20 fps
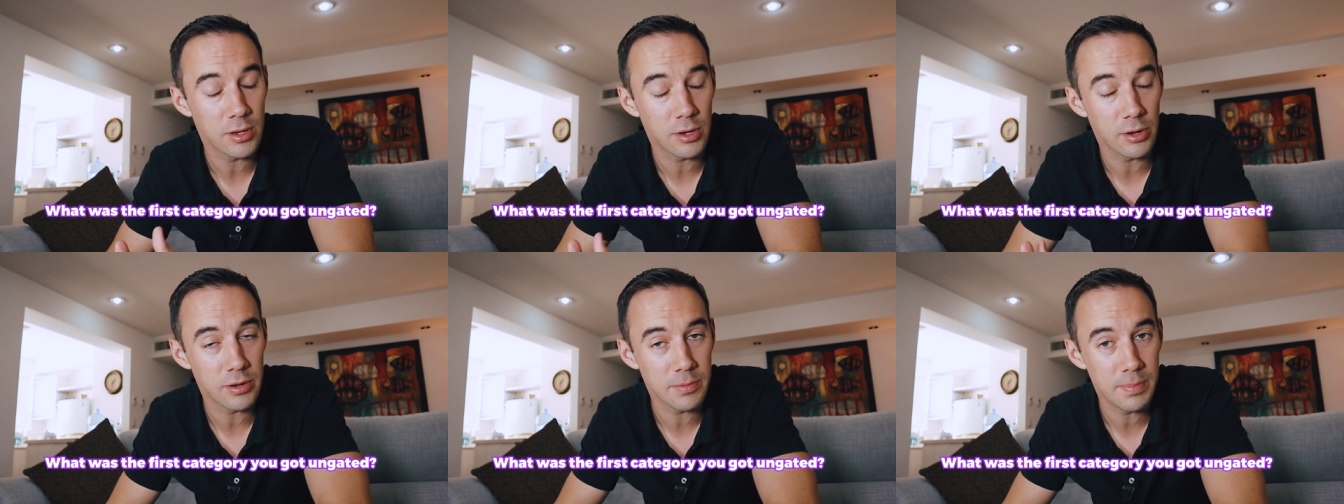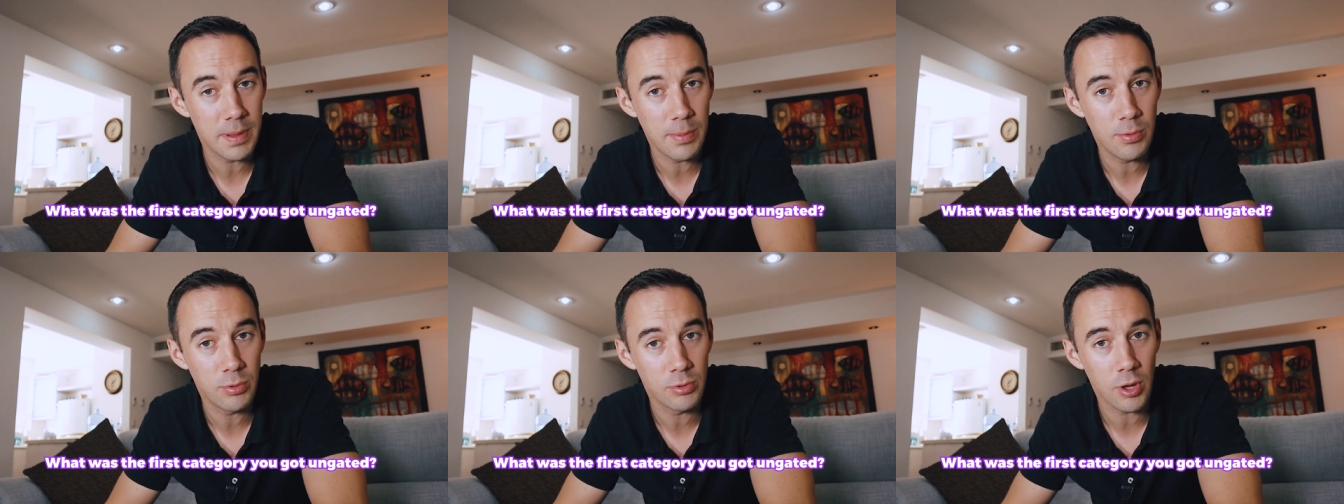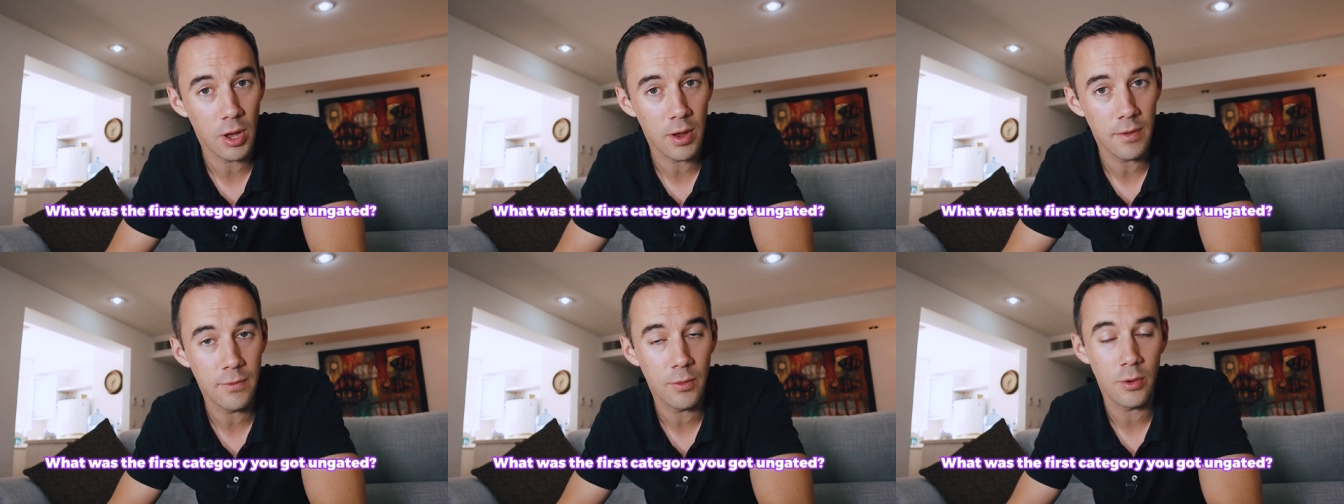lot of people
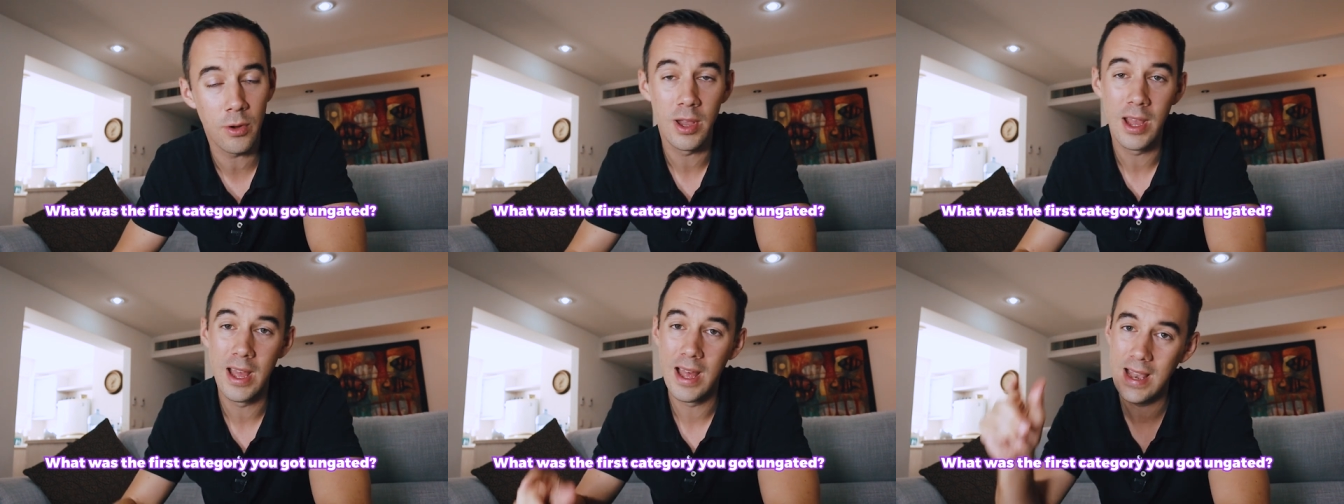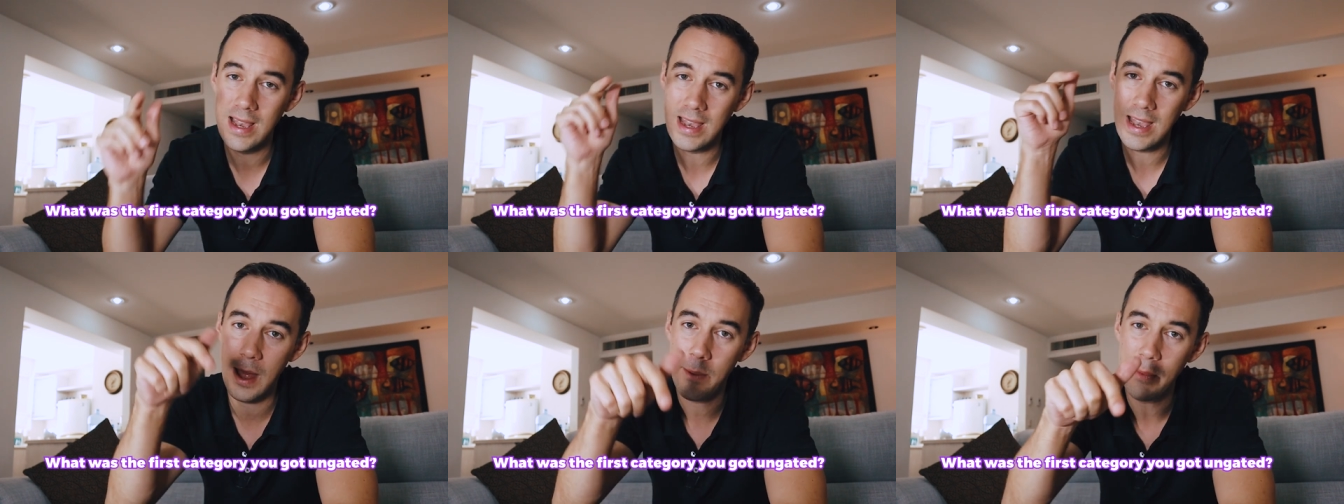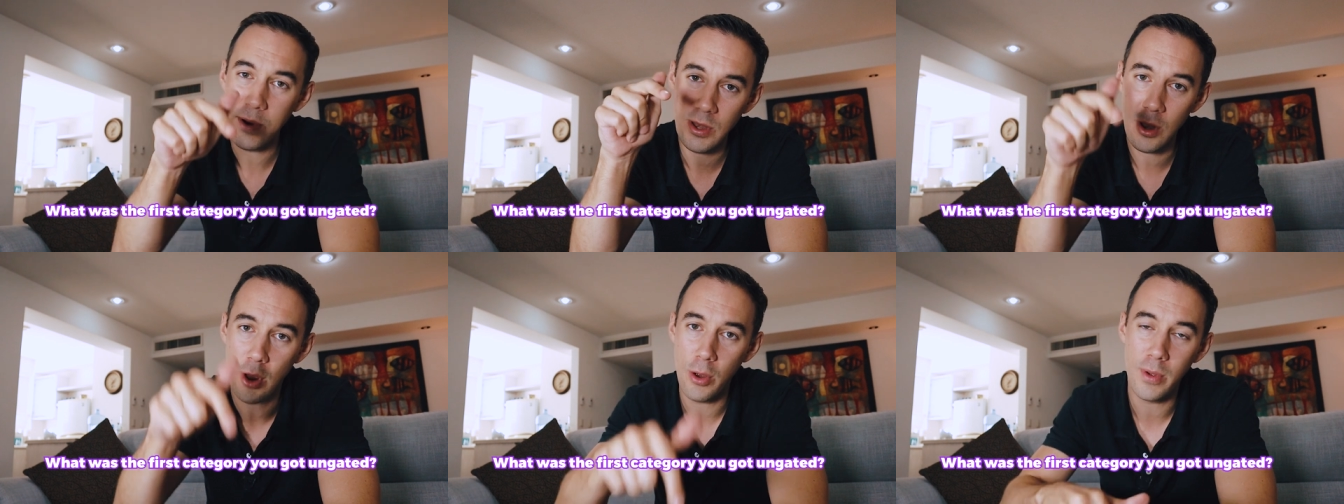go for? Let
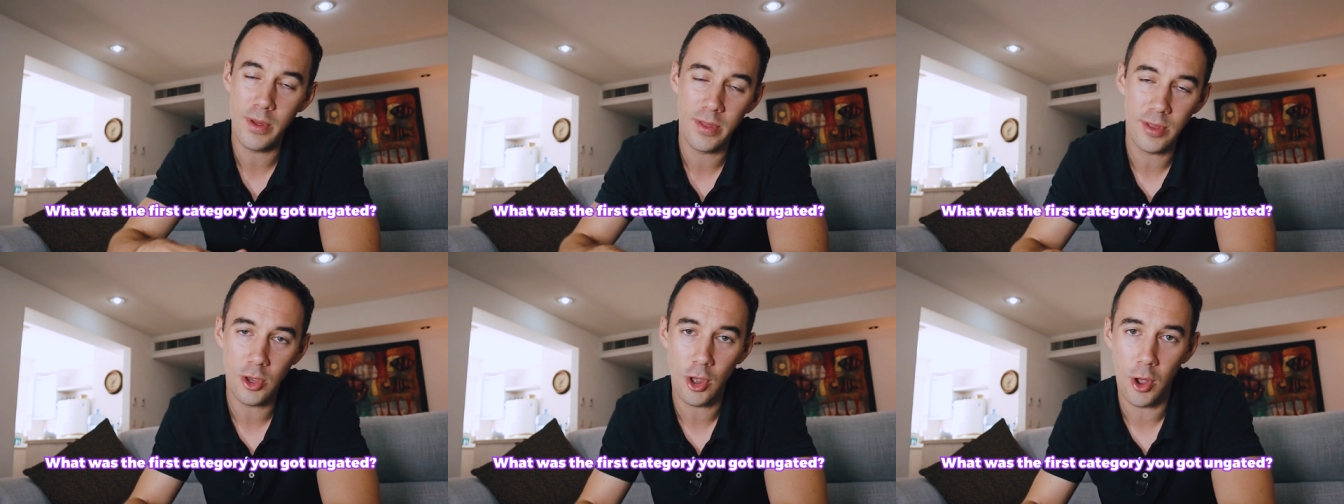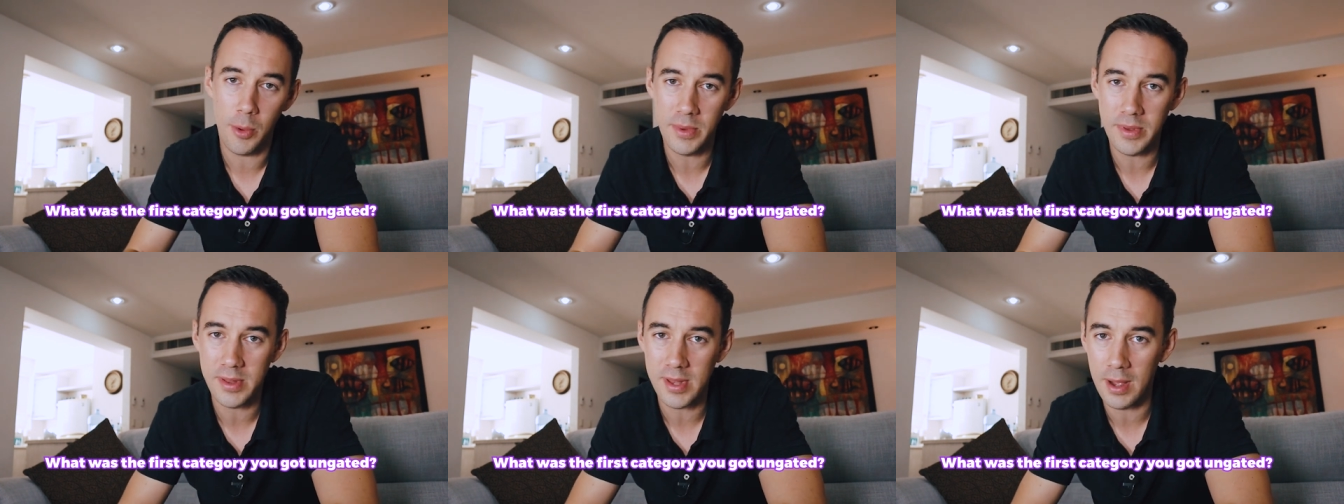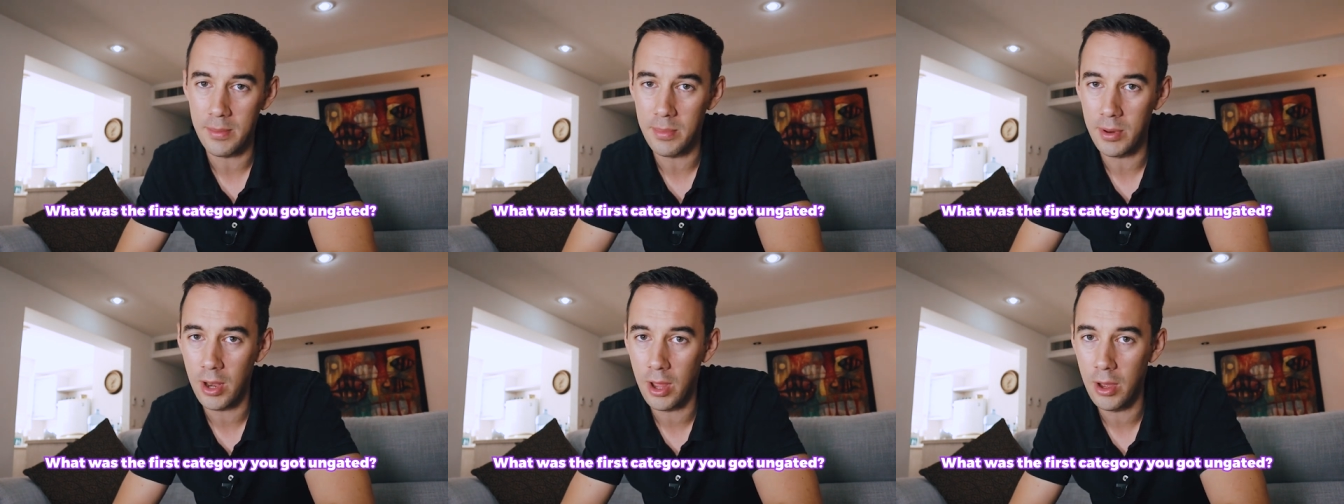me know in the comments
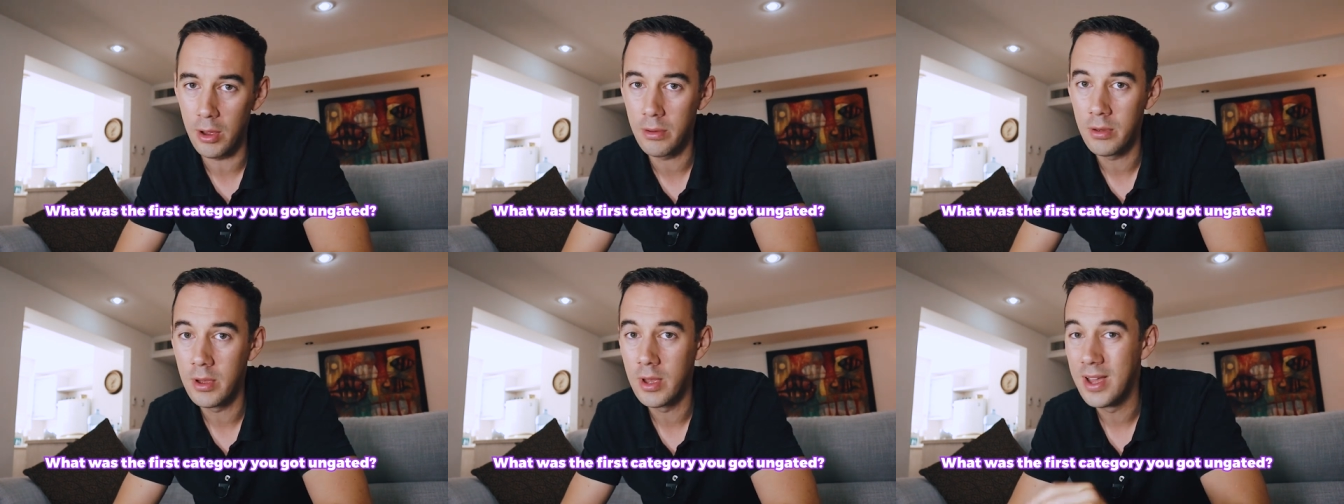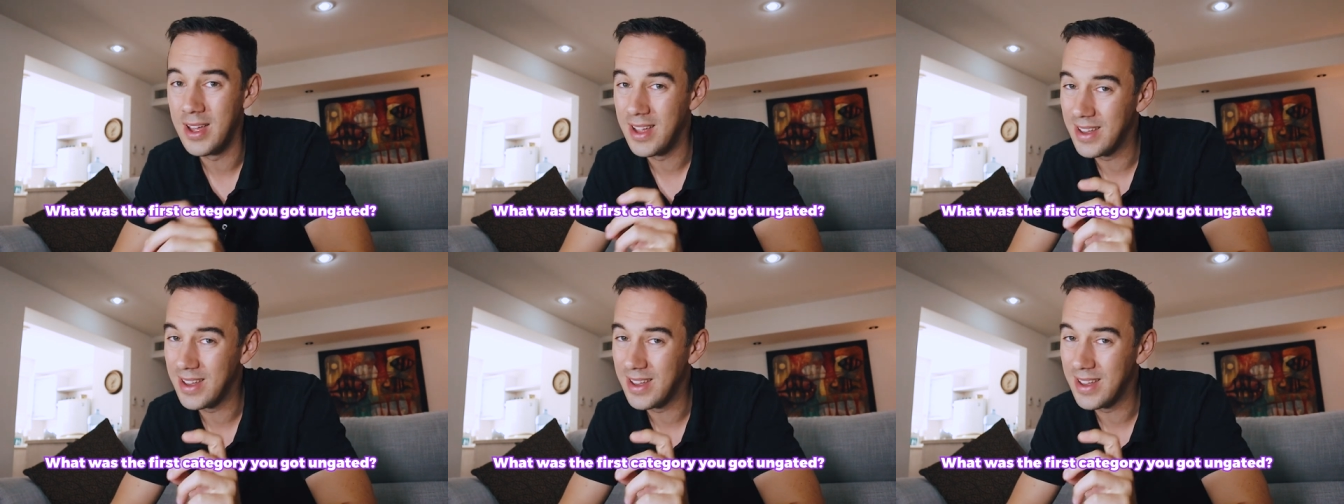down below.